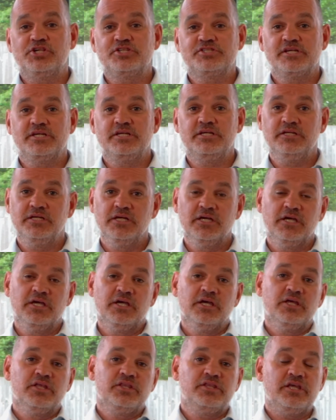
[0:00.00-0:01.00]

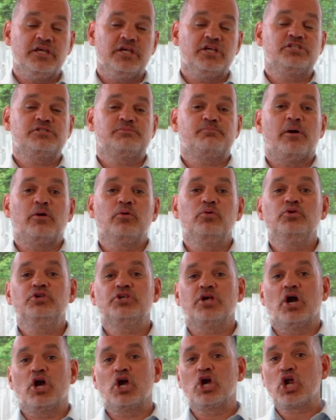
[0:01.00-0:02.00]
The
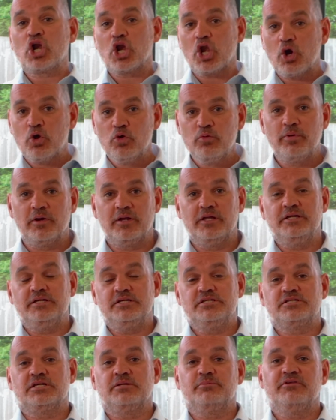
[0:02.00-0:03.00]
exposure globally is
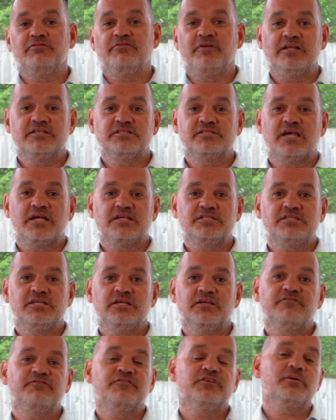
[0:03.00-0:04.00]
going to be fantastic.
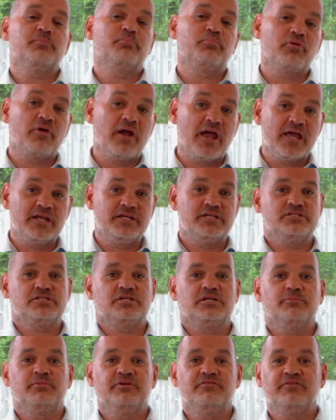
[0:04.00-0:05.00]
For the brand, it's going to
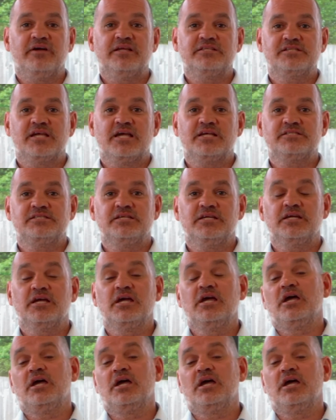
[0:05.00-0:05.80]
be fantastic.